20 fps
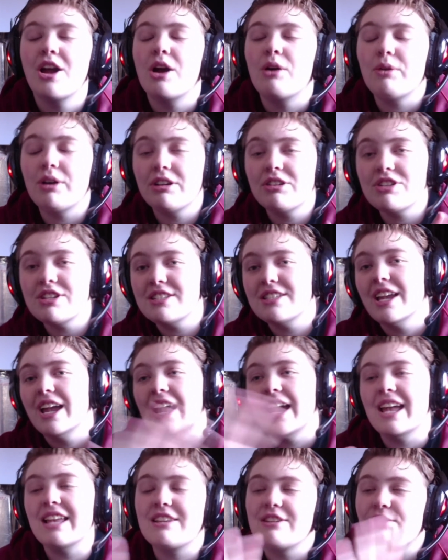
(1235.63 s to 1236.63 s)

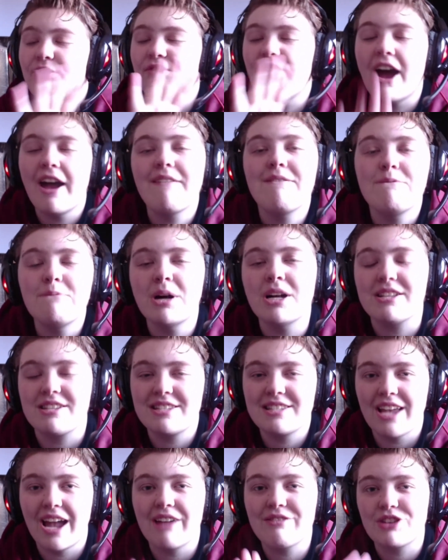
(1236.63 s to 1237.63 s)
It's 5
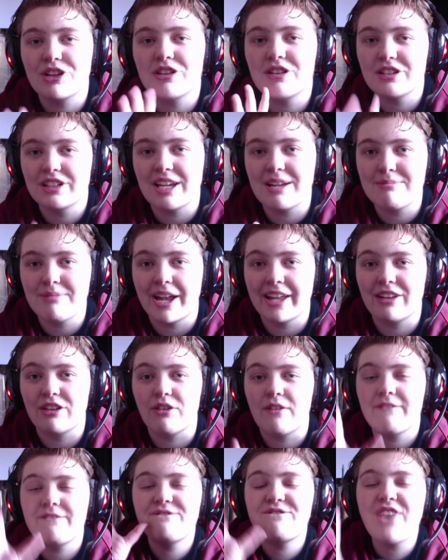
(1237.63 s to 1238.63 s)
months after Hurricane
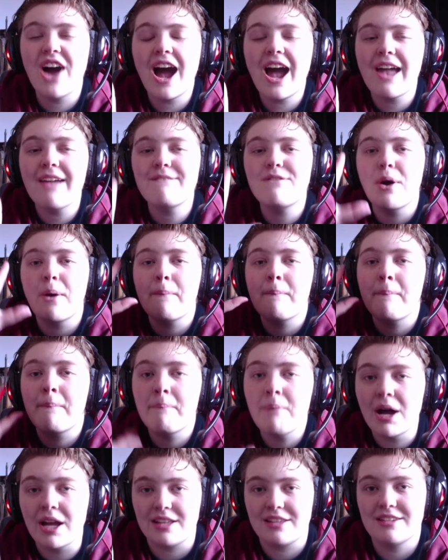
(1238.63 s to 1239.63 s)
Michael. 5
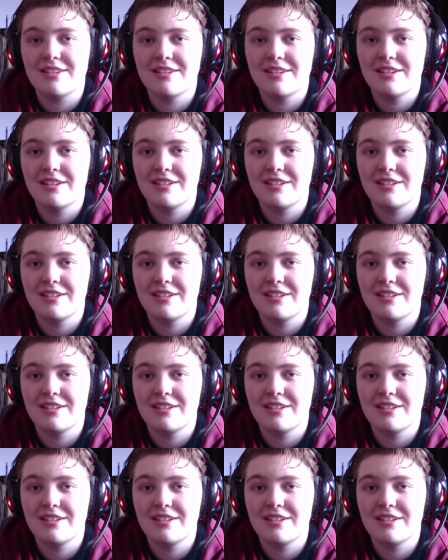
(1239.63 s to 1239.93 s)
months.